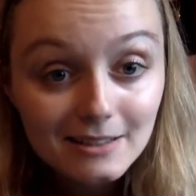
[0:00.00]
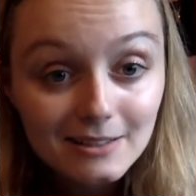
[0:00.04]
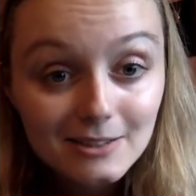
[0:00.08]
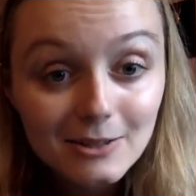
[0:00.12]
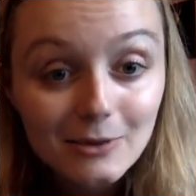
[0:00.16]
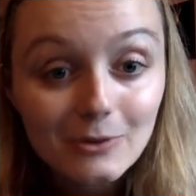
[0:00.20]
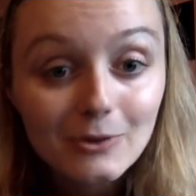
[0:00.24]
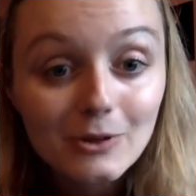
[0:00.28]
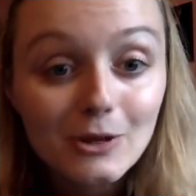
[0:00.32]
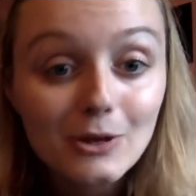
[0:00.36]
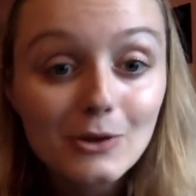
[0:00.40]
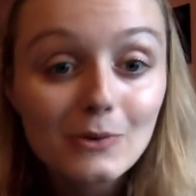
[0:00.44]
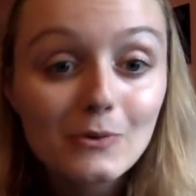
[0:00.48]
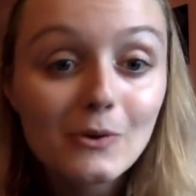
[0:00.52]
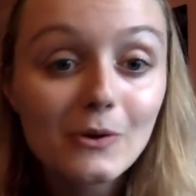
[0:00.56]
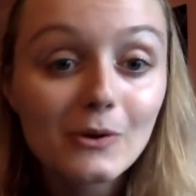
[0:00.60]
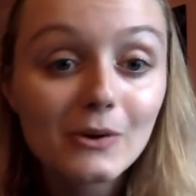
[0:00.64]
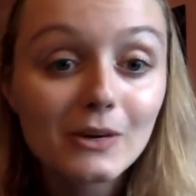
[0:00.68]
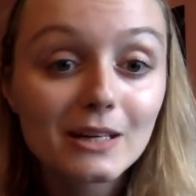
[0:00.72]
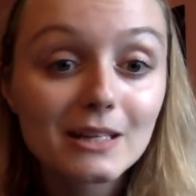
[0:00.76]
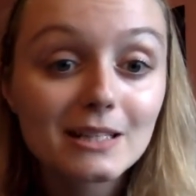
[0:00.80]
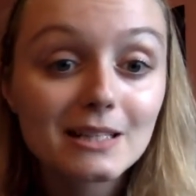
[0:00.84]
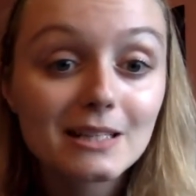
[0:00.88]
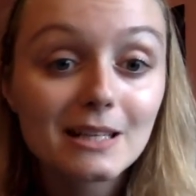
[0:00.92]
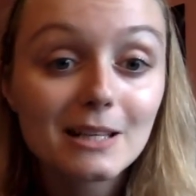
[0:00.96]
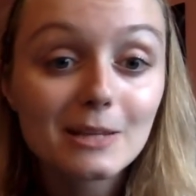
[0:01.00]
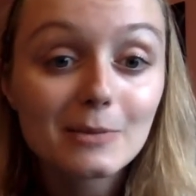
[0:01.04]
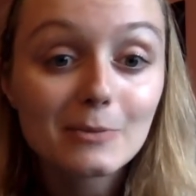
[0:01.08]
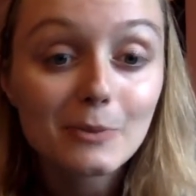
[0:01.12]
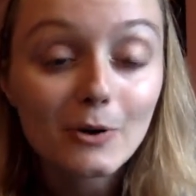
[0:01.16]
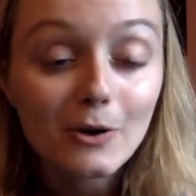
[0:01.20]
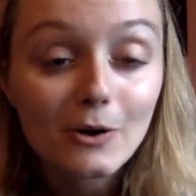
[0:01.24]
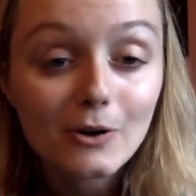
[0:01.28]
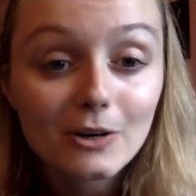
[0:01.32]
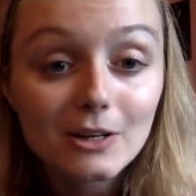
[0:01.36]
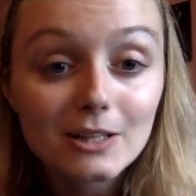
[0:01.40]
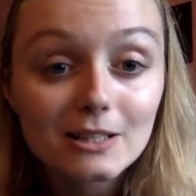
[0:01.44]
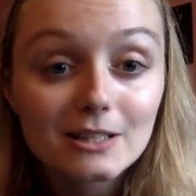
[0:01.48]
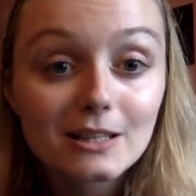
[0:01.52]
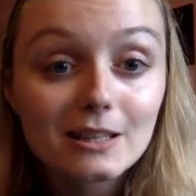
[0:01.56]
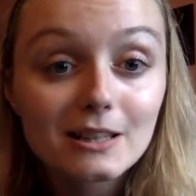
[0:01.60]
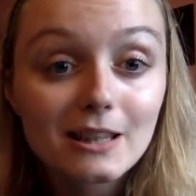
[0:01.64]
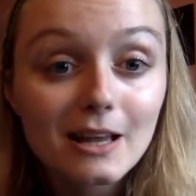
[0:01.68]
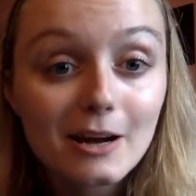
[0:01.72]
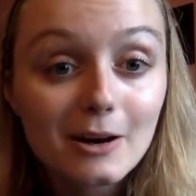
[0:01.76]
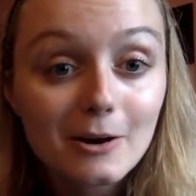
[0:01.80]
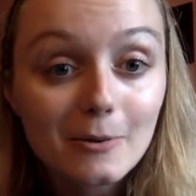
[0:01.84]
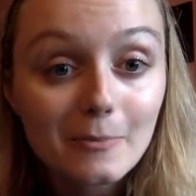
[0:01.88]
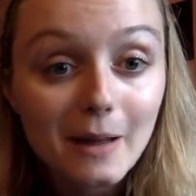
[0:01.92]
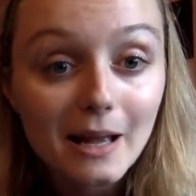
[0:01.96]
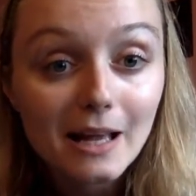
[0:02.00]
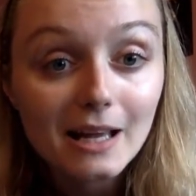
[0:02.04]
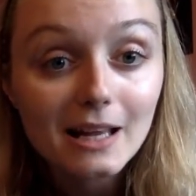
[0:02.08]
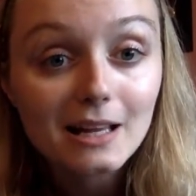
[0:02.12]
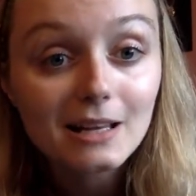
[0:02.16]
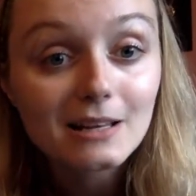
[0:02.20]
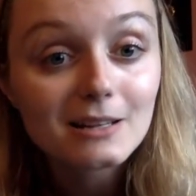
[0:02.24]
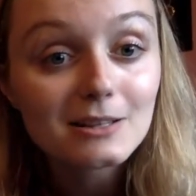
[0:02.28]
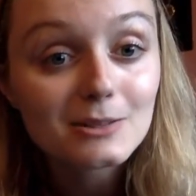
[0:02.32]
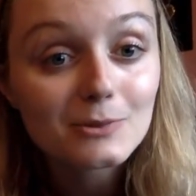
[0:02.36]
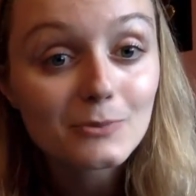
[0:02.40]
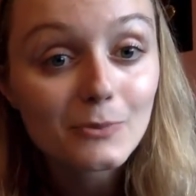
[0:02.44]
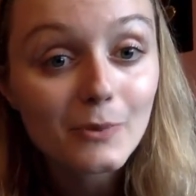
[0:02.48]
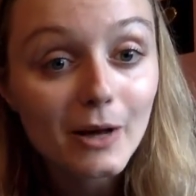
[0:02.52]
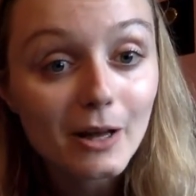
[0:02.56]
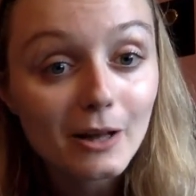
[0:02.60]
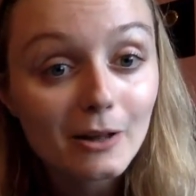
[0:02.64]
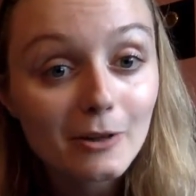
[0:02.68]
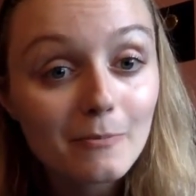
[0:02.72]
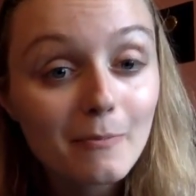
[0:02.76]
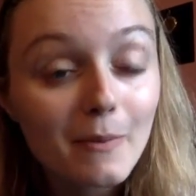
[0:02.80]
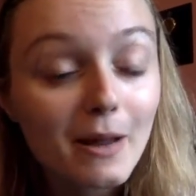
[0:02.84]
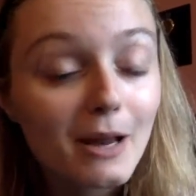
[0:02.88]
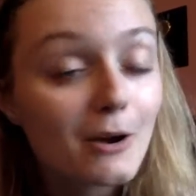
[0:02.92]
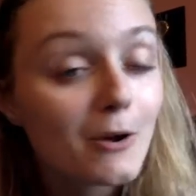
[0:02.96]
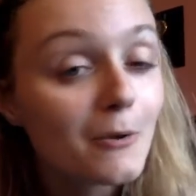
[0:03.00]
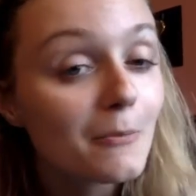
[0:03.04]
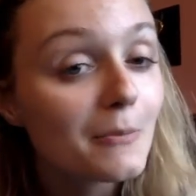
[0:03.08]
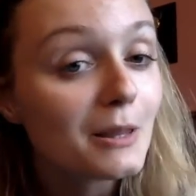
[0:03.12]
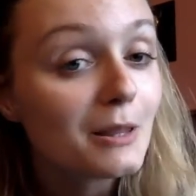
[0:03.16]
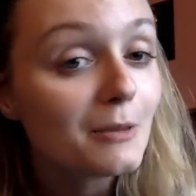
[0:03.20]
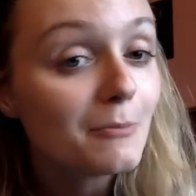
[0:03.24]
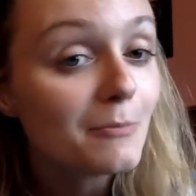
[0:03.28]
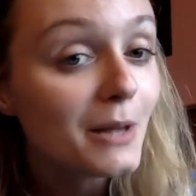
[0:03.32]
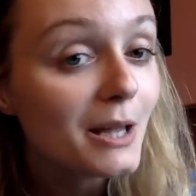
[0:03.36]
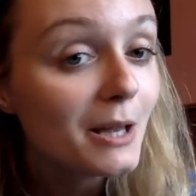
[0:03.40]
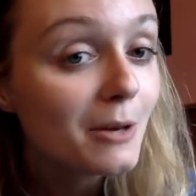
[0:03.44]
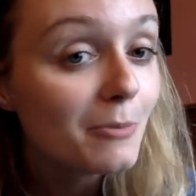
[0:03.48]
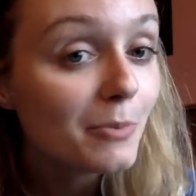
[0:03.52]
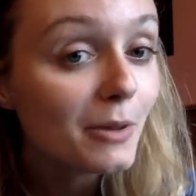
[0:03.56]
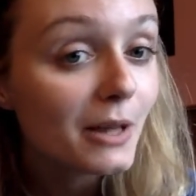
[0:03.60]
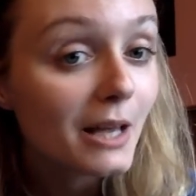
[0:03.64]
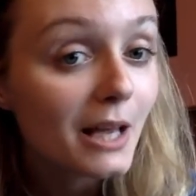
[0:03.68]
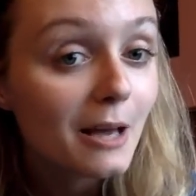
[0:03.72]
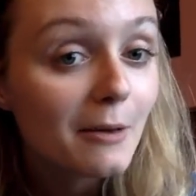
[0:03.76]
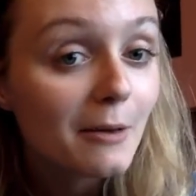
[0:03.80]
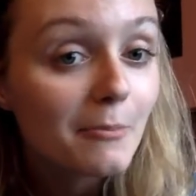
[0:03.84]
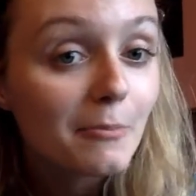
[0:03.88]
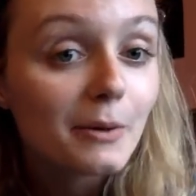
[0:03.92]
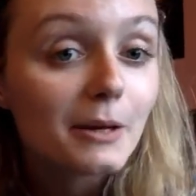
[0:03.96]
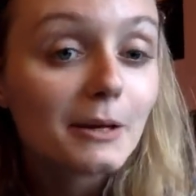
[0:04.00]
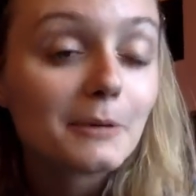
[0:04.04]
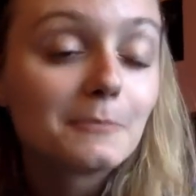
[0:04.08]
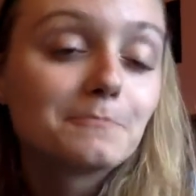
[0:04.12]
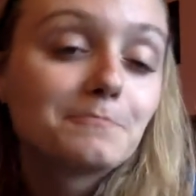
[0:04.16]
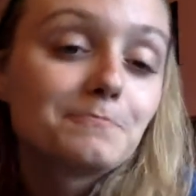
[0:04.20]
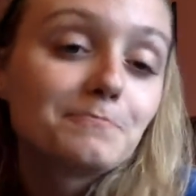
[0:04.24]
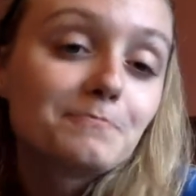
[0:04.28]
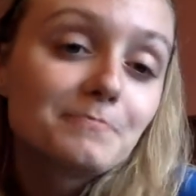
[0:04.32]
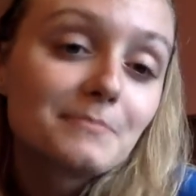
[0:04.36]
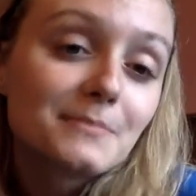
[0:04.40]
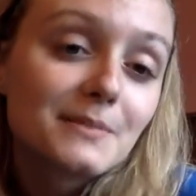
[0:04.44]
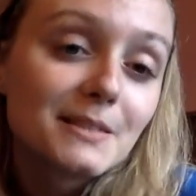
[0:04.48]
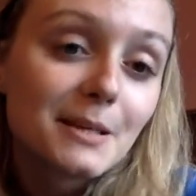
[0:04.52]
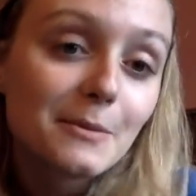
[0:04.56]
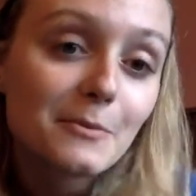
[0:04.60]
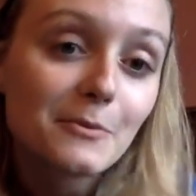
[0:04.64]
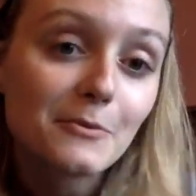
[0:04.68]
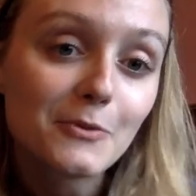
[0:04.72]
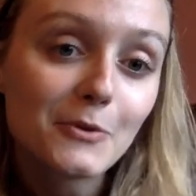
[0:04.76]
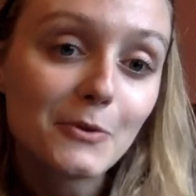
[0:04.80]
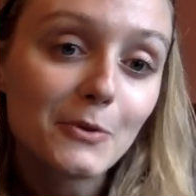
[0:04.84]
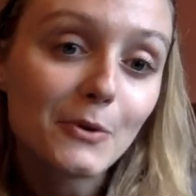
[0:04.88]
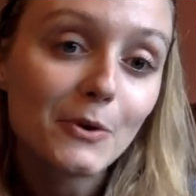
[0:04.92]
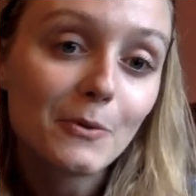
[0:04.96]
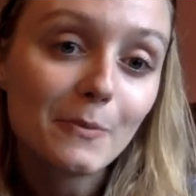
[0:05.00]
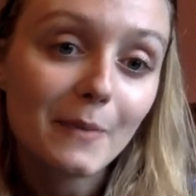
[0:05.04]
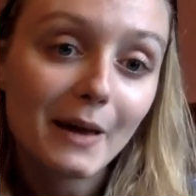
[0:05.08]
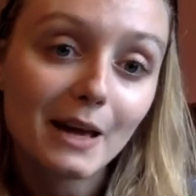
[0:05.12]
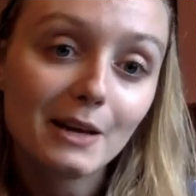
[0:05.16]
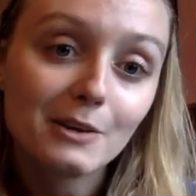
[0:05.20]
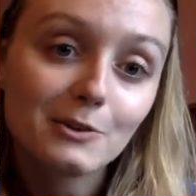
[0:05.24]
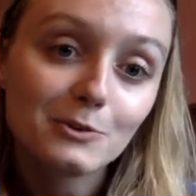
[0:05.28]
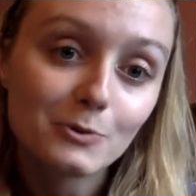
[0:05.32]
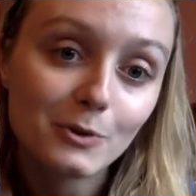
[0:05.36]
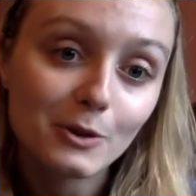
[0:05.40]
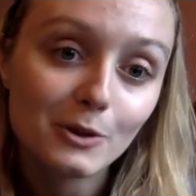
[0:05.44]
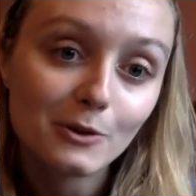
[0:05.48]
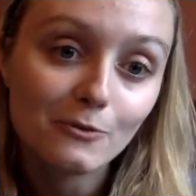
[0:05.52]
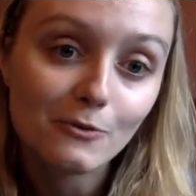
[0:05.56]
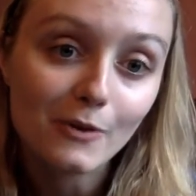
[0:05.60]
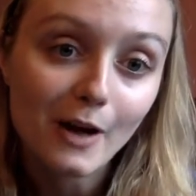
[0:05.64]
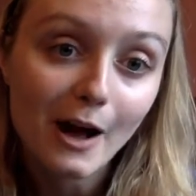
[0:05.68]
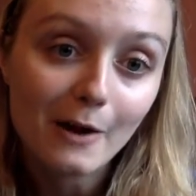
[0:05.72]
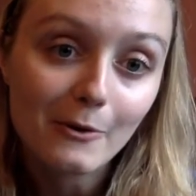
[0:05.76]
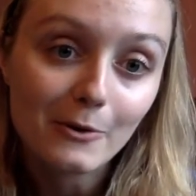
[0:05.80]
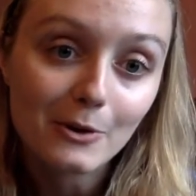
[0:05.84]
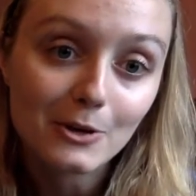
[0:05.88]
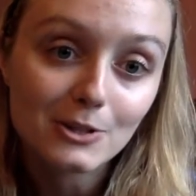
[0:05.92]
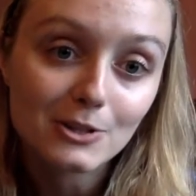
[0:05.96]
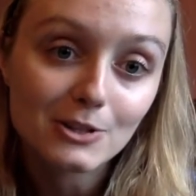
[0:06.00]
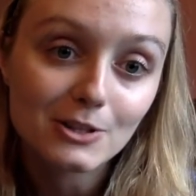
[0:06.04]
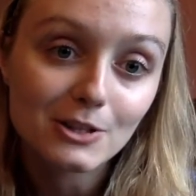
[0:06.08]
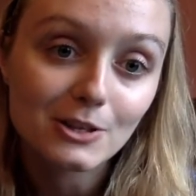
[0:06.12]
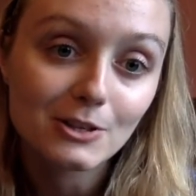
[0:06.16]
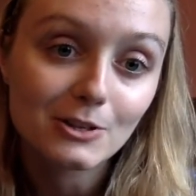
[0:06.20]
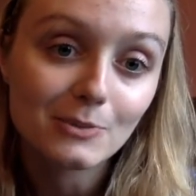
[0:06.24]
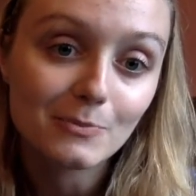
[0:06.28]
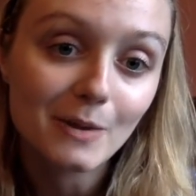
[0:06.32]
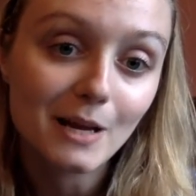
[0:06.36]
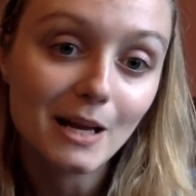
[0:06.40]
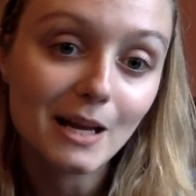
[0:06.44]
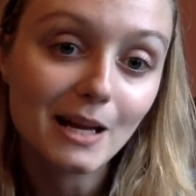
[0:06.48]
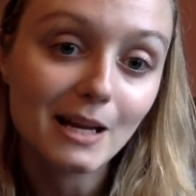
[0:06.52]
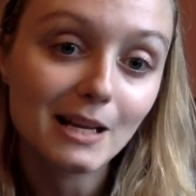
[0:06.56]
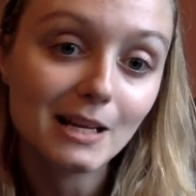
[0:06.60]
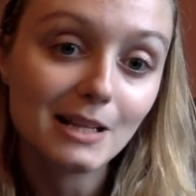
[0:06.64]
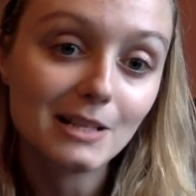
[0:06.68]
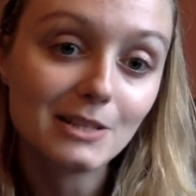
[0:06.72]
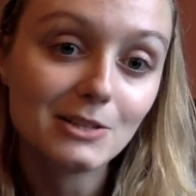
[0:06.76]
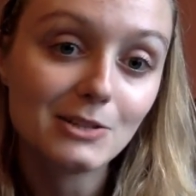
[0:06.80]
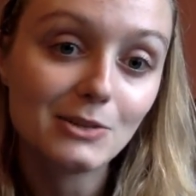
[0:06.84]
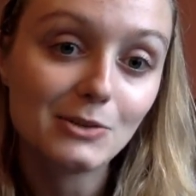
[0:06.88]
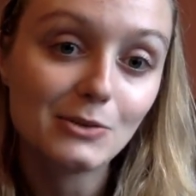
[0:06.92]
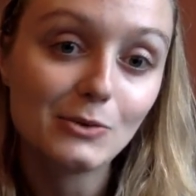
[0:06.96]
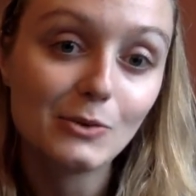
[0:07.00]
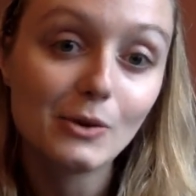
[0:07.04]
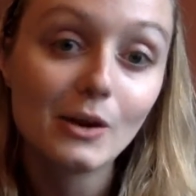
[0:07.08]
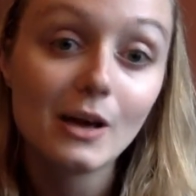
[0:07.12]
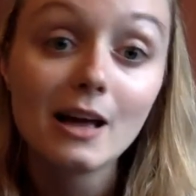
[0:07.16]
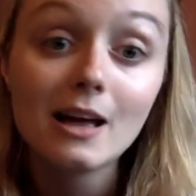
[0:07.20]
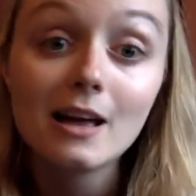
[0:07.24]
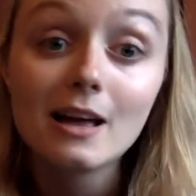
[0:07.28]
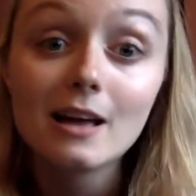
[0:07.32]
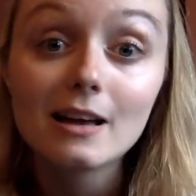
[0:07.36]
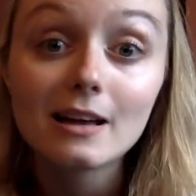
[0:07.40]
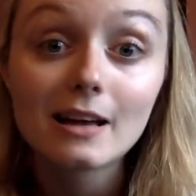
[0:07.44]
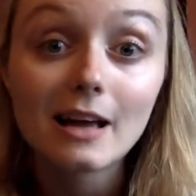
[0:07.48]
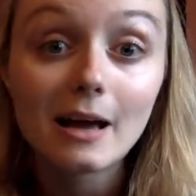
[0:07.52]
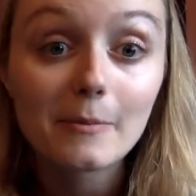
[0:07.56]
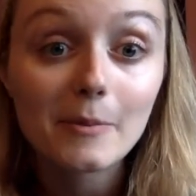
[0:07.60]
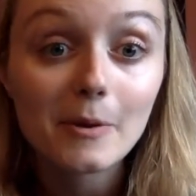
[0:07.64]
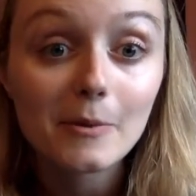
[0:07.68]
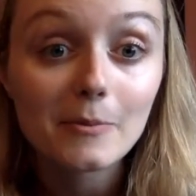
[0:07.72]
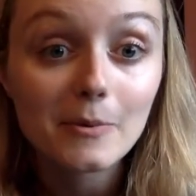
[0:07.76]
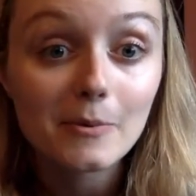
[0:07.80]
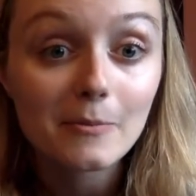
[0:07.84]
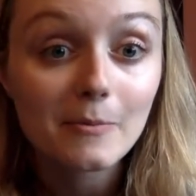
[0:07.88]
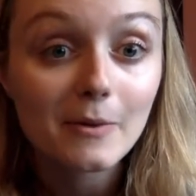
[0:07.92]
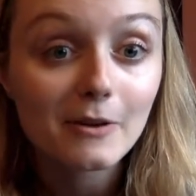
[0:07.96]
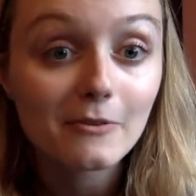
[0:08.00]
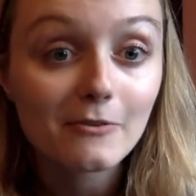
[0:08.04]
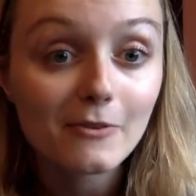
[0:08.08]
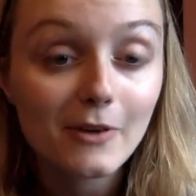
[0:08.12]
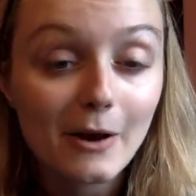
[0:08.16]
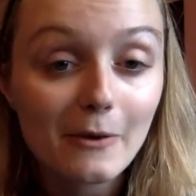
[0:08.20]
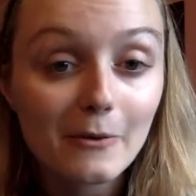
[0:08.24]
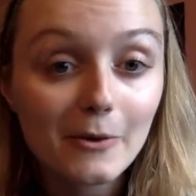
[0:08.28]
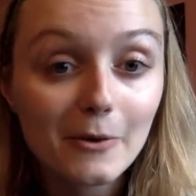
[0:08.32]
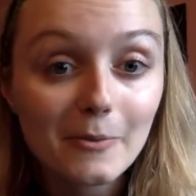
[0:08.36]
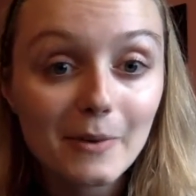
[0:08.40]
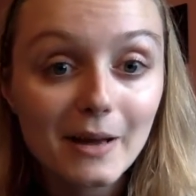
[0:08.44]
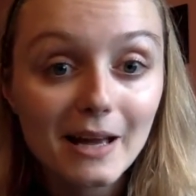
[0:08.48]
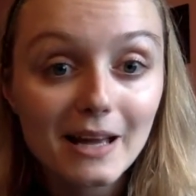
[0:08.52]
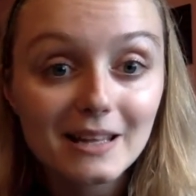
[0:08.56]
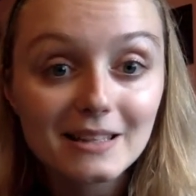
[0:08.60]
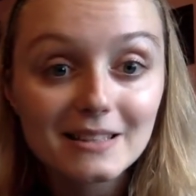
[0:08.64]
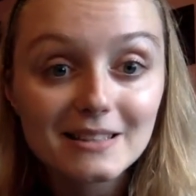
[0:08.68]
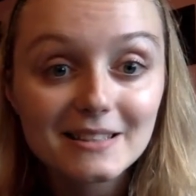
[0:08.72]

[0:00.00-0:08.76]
so that you all can see the progress that they are making as well. It may not be the bean plant, but some of you all may enjoy the flowers that are beginning to come up in my flower bed.